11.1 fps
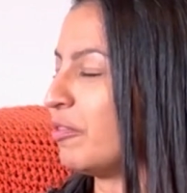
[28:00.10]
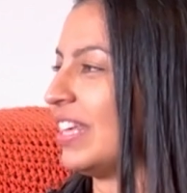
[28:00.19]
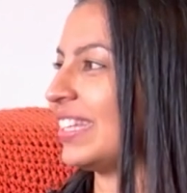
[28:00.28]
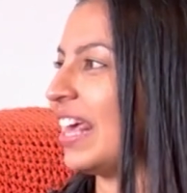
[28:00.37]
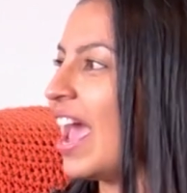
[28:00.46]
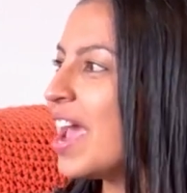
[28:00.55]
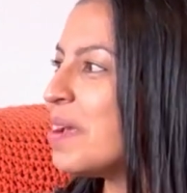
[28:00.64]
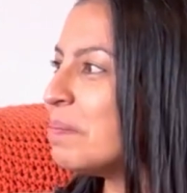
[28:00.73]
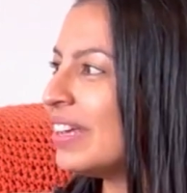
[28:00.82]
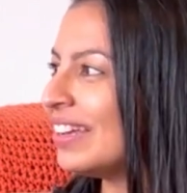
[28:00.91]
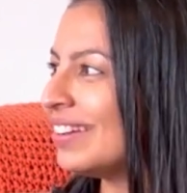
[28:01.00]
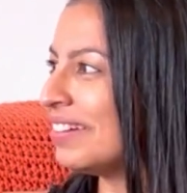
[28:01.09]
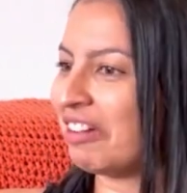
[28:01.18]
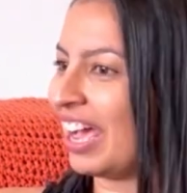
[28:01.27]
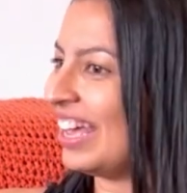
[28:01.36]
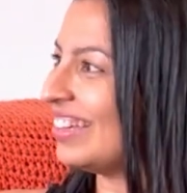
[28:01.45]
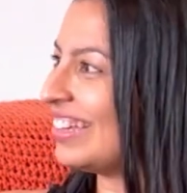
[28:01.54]
of the same.
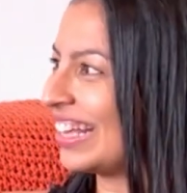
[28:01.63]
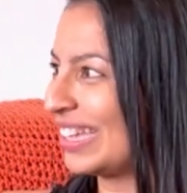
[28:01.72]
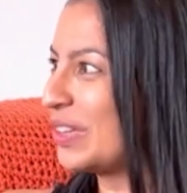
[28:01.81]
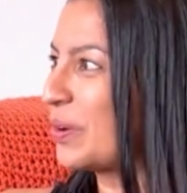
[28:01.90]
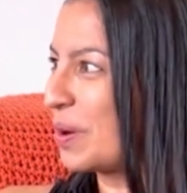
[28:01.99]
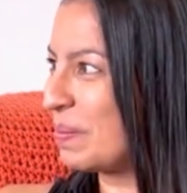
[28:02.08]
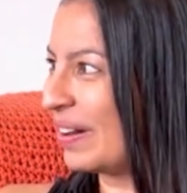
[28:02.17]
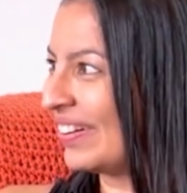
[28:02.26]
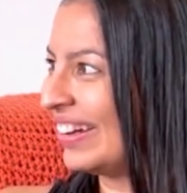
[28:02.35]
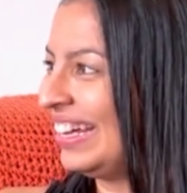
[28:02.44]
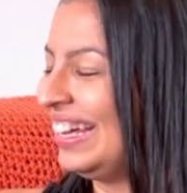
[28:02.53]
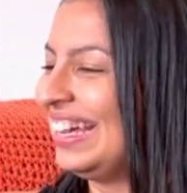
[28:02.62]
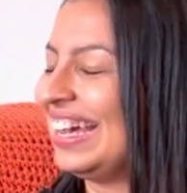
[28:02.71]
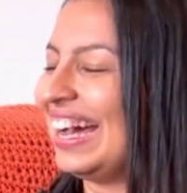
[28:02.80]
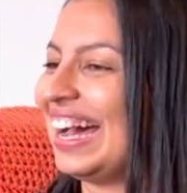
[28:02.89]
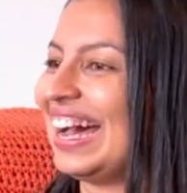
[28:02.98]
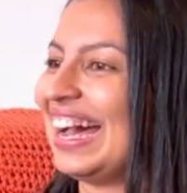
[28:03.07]
Okay, that's normal. That's
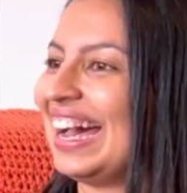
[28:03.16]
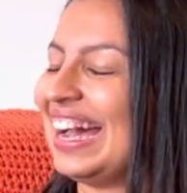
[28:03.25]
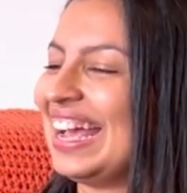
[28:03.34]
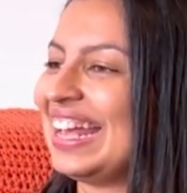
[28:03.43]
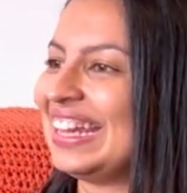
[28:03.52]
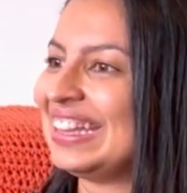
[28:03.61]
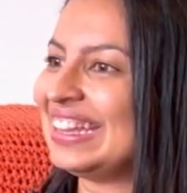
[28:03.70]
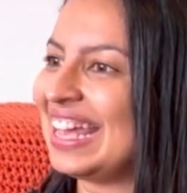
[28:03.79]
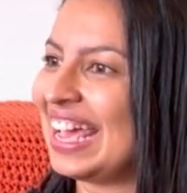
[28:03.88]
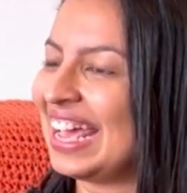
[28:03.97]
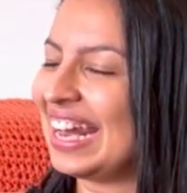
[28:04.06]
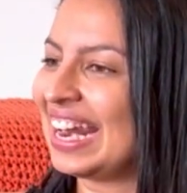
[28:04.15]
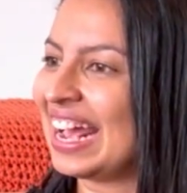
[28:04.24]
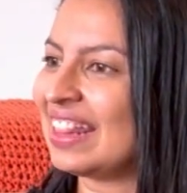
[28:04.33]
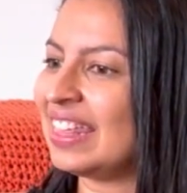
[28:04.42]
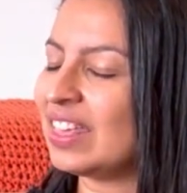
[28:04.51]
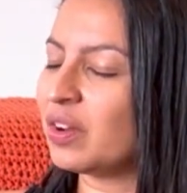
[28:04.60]
normal. And then
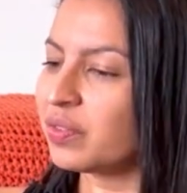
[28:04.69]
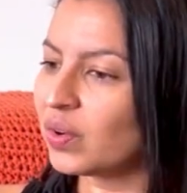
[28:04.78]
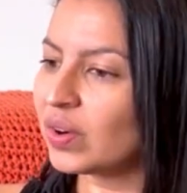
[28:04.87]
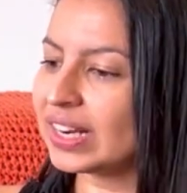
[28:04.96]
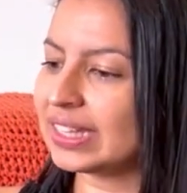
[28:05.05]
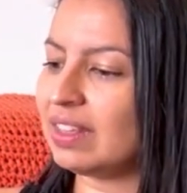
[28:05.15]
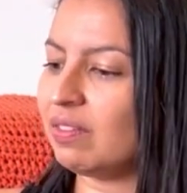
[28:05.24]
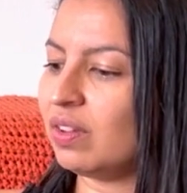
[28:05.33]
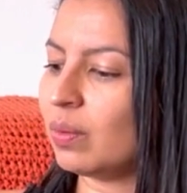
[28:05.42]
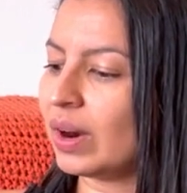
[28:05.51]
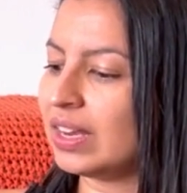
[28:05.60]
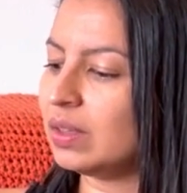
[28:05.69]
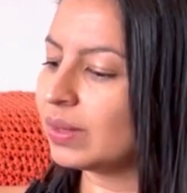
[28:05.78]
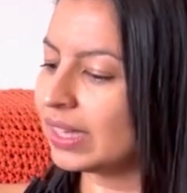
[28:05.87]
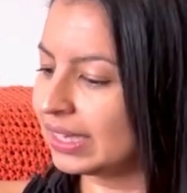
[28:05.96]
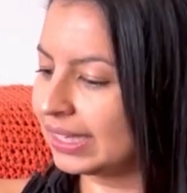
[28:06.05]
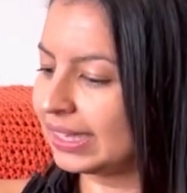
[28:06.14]
I think, of course, if you are
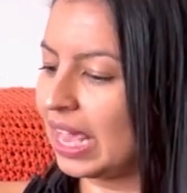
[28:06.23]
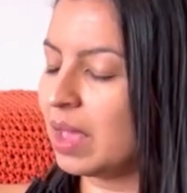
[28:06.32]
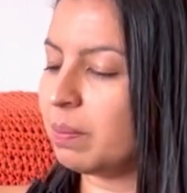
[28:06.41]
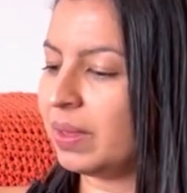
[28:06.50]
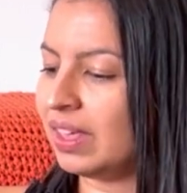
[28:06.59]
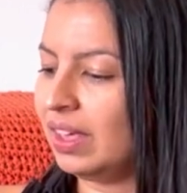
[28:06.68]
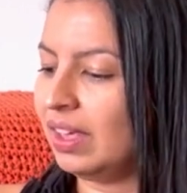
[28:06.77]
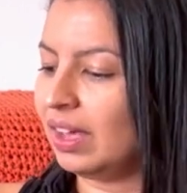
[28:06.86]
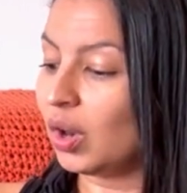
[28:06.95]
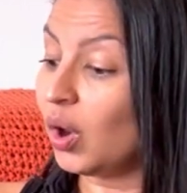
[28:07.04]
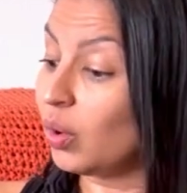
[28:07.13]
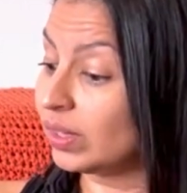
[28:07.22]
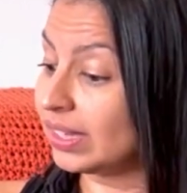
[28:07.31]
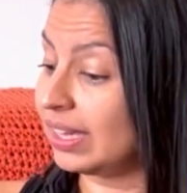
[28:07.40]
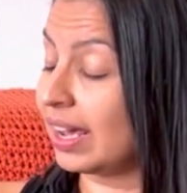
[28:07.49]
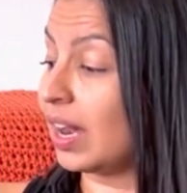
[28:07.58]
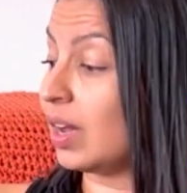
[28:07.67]
using the same
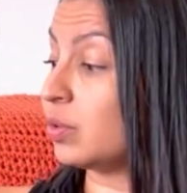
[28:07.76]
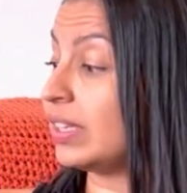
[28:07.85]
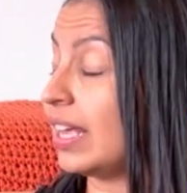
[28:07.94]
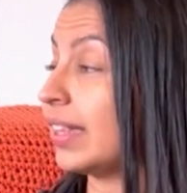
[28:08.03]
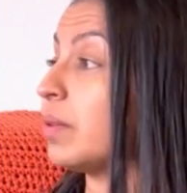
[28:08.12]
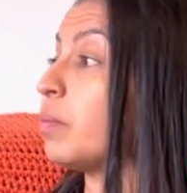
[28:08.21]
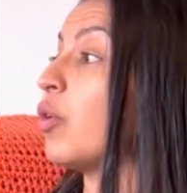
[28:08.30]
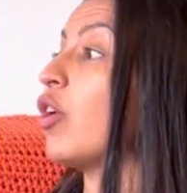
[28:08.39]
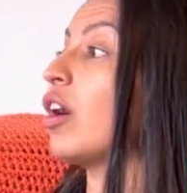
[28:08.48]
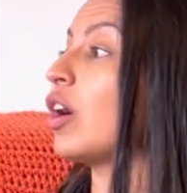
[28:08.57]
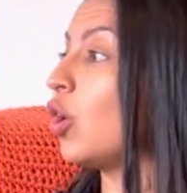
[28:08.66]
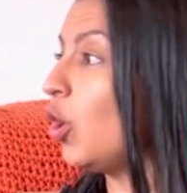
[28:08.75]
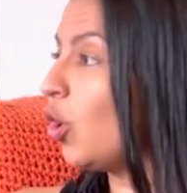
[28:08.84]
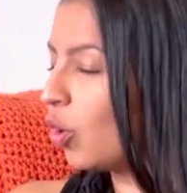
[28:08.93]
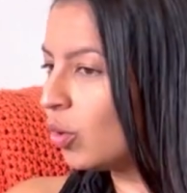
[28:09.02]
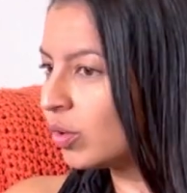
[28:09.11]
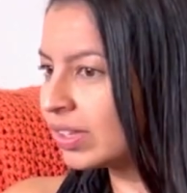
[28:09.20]
clothes in a country that's more
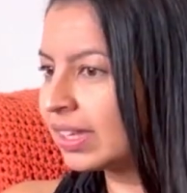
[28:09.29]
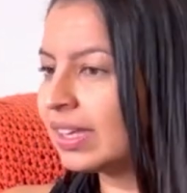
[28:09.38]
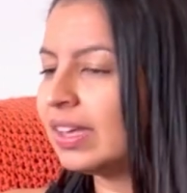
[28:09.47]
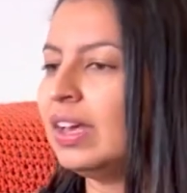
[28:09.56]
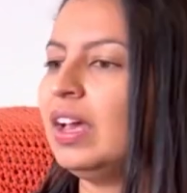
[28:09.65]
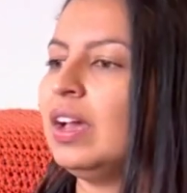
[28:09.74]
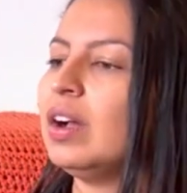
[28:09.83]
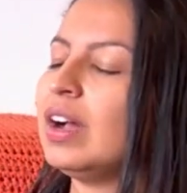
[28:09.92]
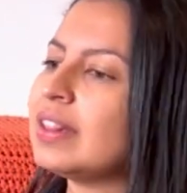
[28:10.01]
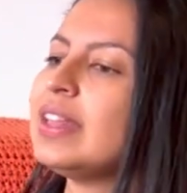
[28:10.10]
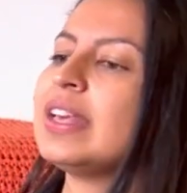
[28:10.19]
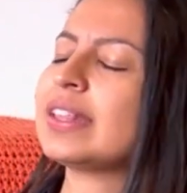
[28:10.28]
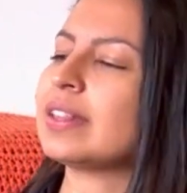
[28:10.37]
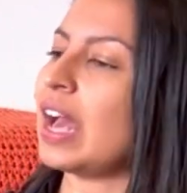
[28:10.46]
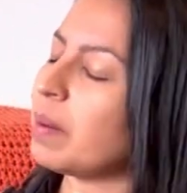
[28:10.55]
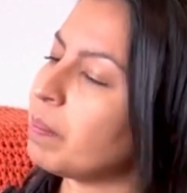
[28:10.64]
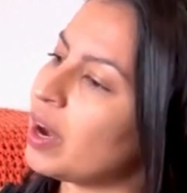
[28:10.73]
closed, I think
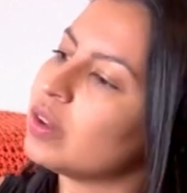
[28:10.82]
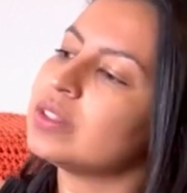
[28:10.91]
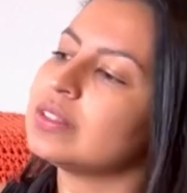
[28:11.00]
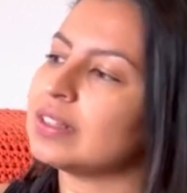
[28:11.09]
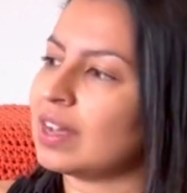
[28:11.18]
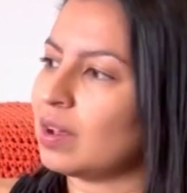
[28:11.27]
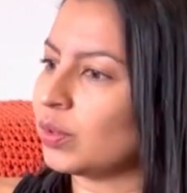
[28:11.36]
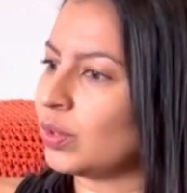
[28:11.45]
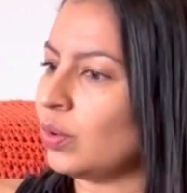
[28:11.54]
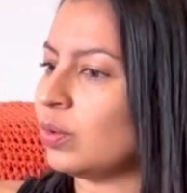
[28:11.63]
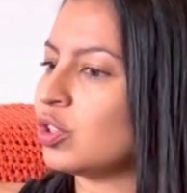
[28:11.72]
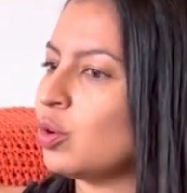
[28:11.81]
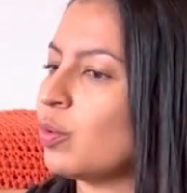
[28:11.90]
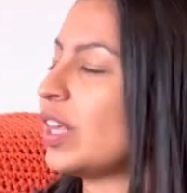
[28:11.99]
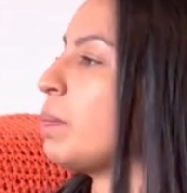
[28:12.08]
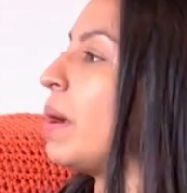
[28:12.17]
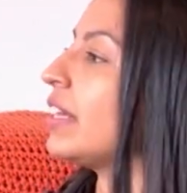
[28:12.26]
it's about also to
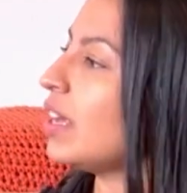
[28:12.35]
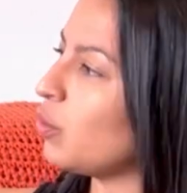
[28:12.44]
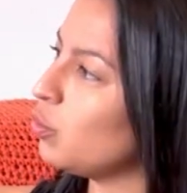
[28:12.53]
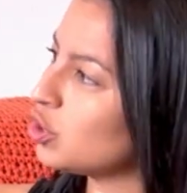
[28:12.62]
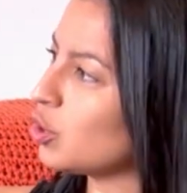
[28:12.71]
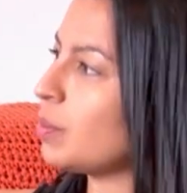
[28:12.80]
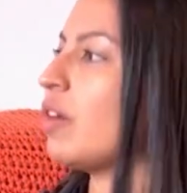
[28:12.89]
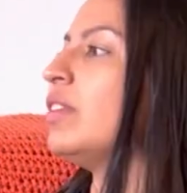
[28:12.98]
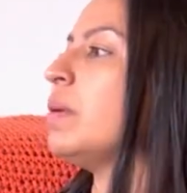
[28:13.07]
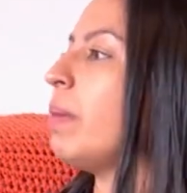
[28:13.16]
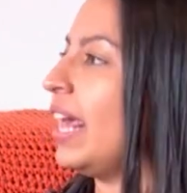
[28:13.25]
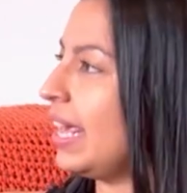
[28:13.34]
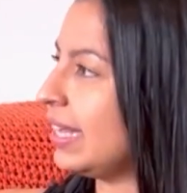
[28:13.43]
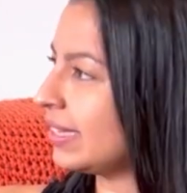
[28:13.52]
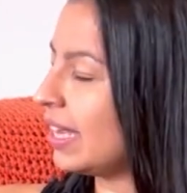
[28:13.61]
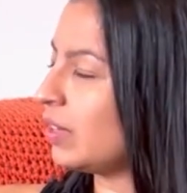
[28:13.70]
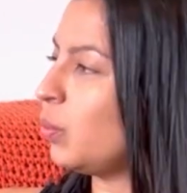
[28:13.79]
respect the culture of the
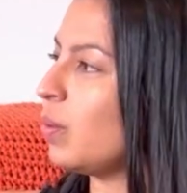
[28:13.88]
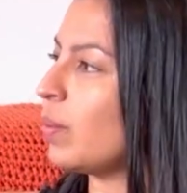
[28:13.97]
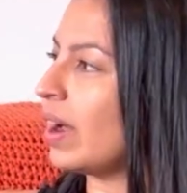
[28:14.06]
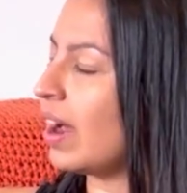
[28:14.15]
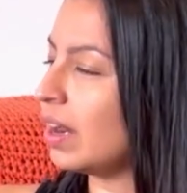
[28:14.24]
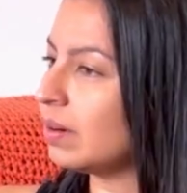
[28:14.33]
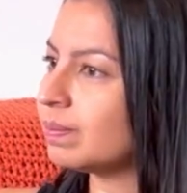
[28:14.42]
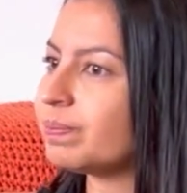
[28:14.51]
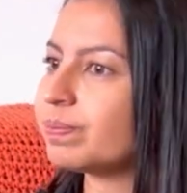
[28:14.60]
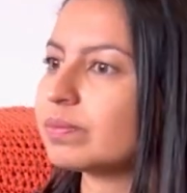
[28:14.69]
place that we were.